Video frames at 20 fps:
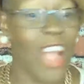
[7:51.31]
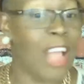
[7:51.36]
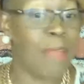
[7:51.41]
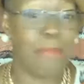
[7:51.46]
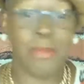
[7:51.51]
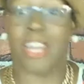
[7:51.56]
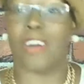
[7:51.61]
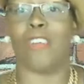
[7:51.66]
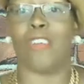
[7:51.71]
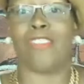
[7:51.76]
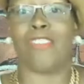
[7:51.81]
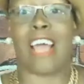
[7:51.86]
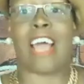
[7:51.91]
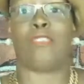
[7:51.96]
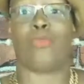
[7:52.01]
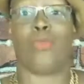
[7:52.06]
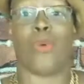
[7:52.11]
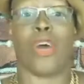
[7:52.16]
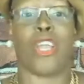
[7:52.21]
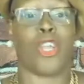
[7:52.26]
right? Because
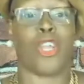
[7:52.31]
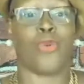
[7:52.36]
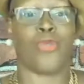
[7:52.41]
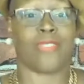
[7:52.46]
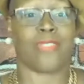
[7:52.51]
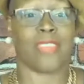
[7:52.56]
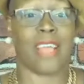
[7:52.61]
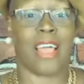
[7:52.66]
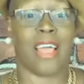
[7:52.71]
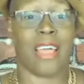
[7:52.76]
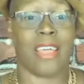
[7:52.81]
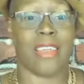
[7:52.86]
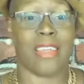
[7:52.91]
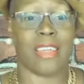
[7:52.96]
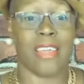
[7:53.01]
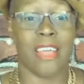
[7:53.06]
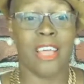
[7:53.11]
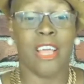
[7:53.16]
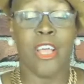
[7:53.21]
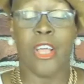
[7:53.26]
that's what you
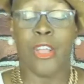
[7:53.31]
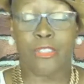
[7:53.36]
said.